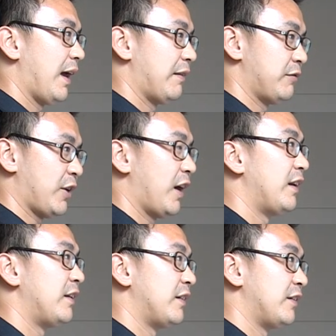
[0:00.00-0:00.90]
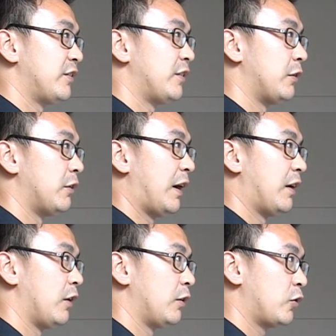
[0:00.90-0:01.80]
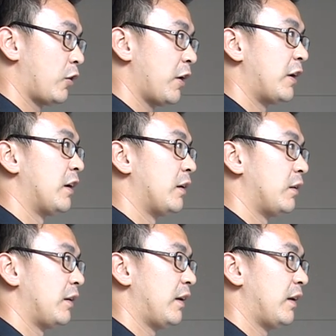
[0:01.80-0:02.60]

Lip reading: and Thailand is still growing.